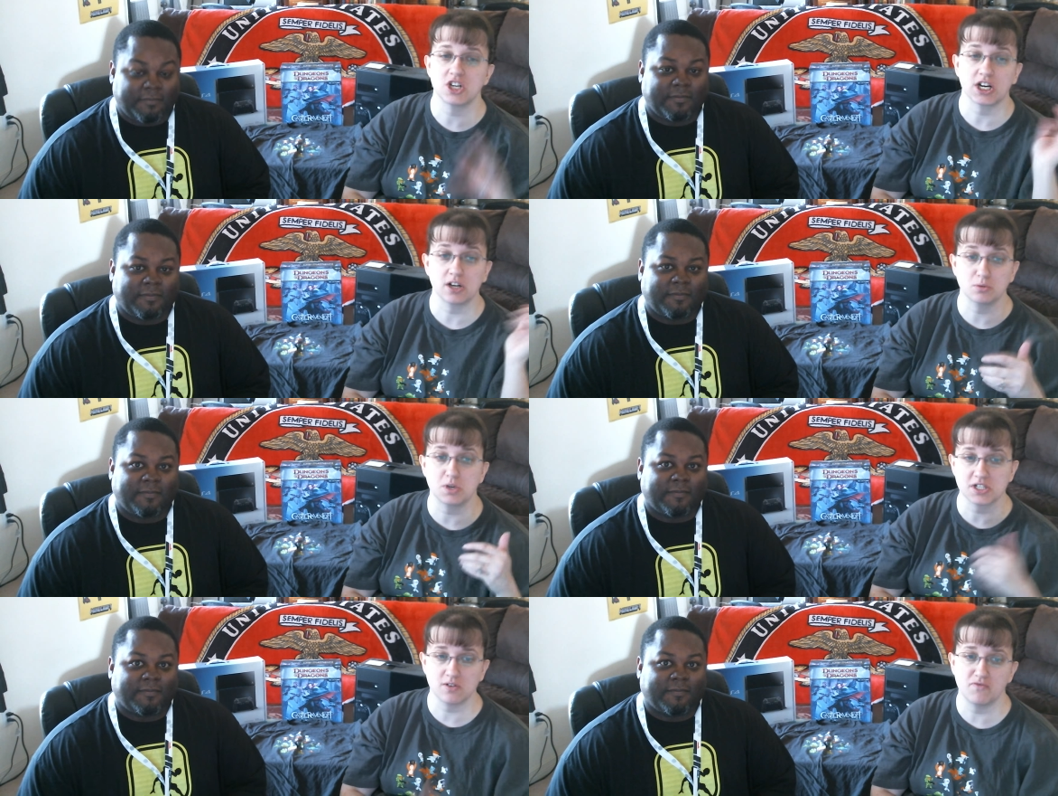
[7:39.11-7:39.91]
Speaker 1: Check out
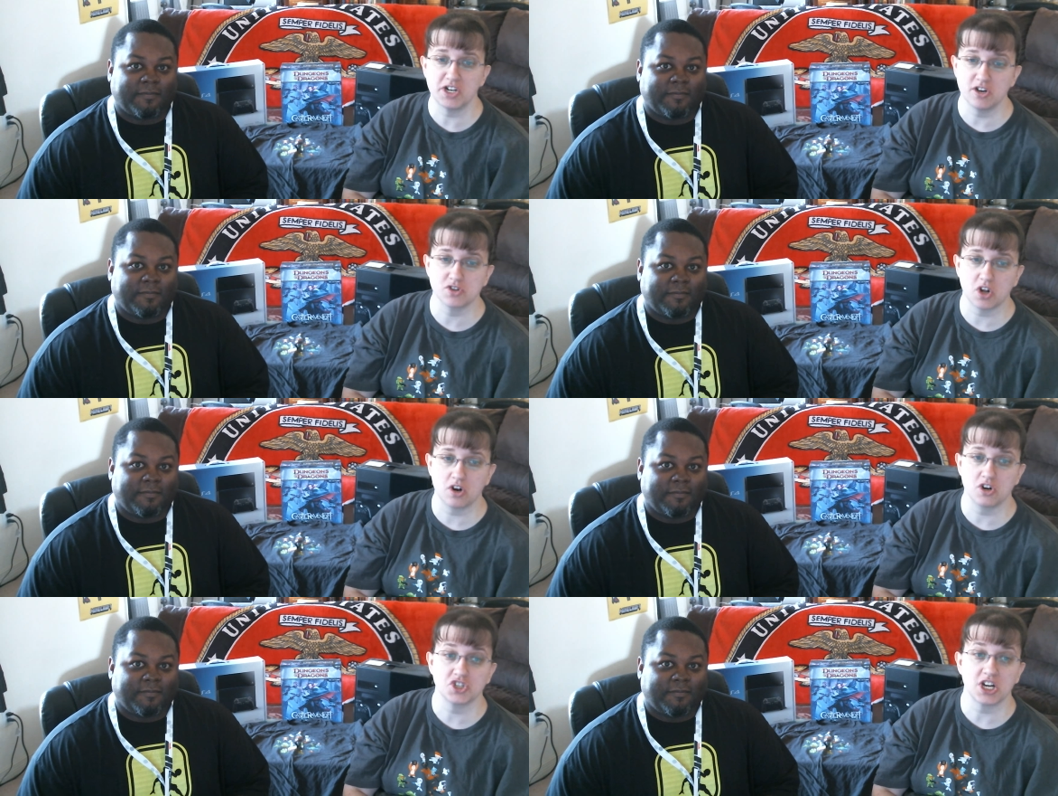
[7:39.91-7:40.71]
the rest of the videos on
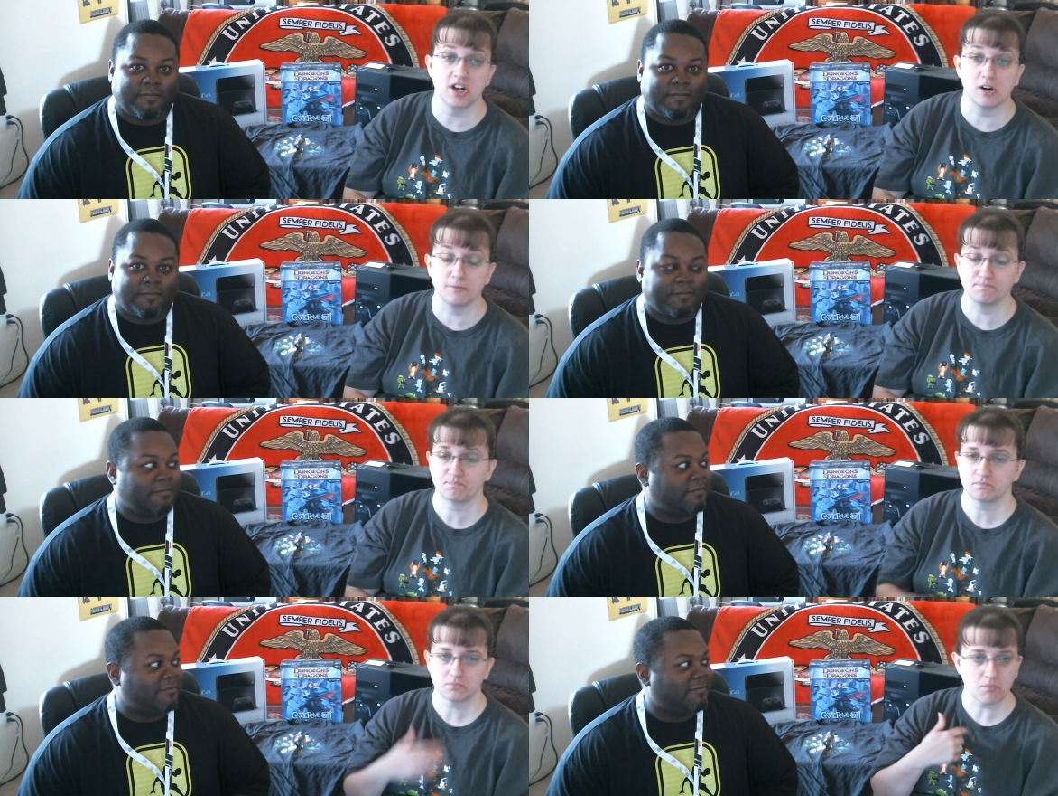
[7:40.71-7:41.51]
our channel
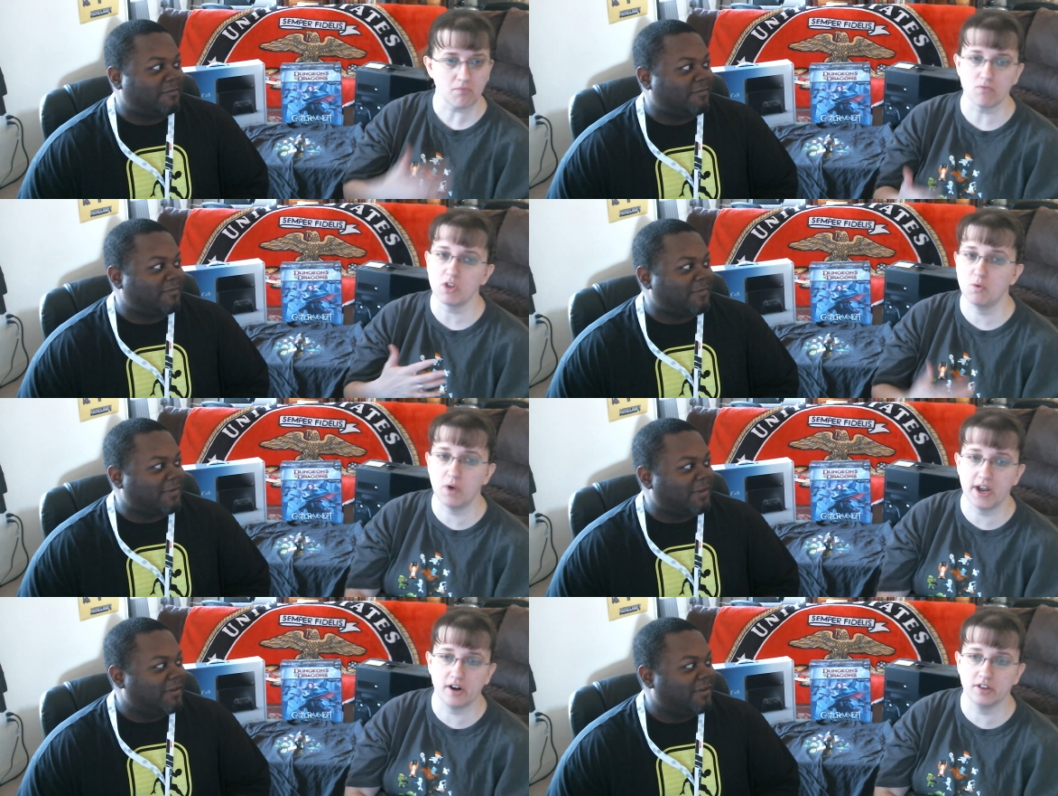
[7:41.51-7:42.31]

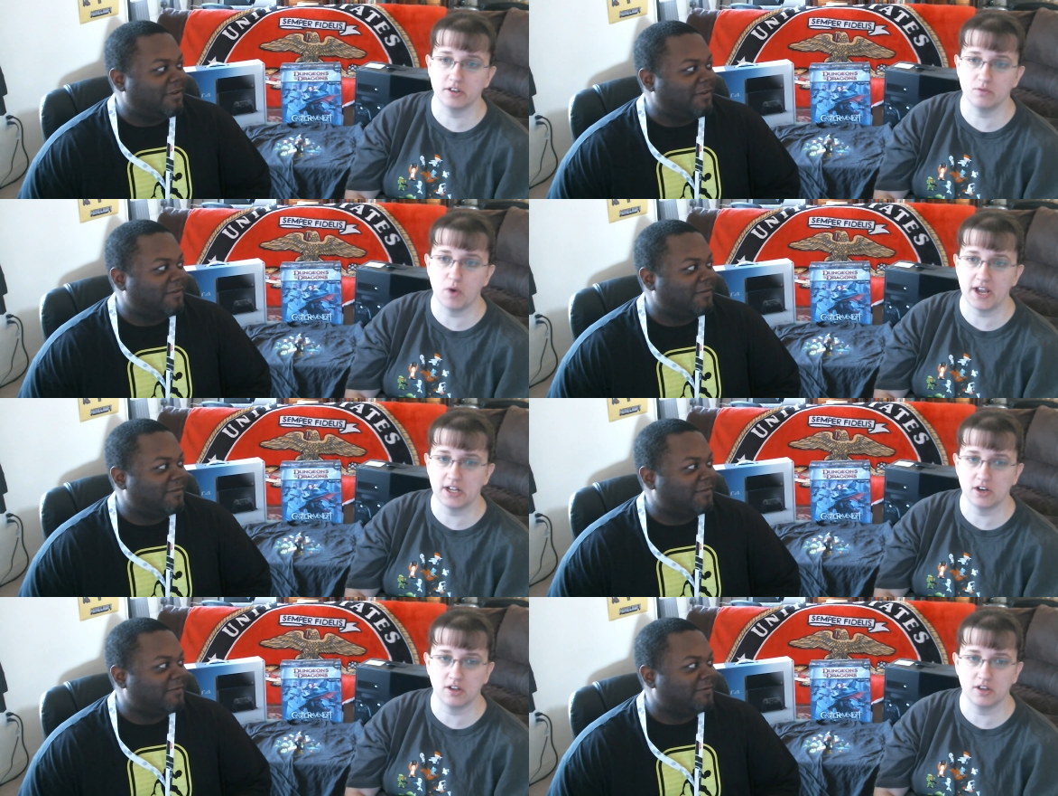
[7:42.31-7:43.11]
weigh on
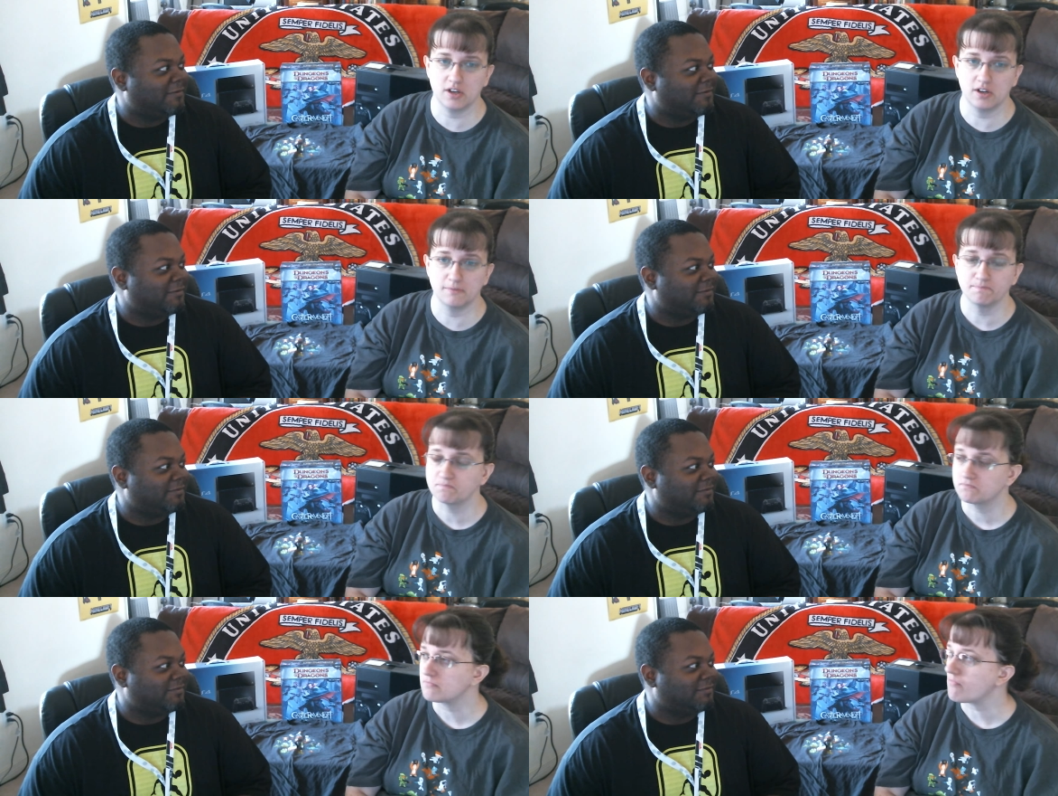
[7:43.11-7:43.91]
weigh in on the
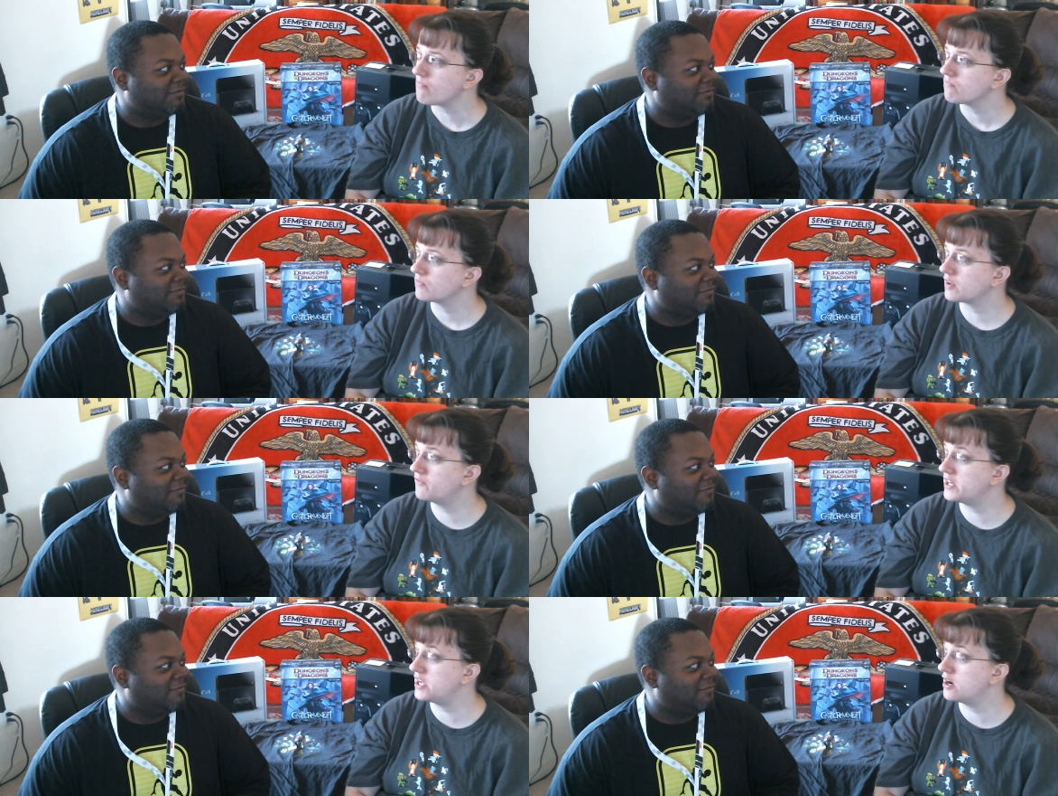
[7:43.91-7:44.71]

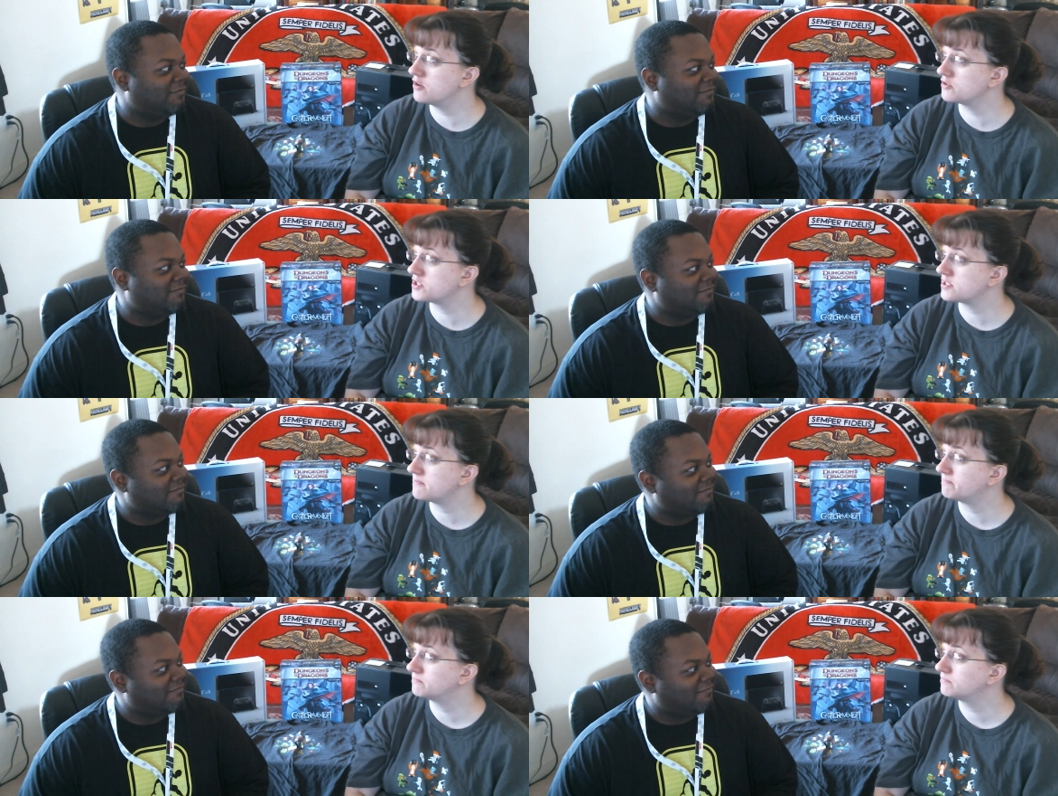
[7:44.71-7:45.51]
videos.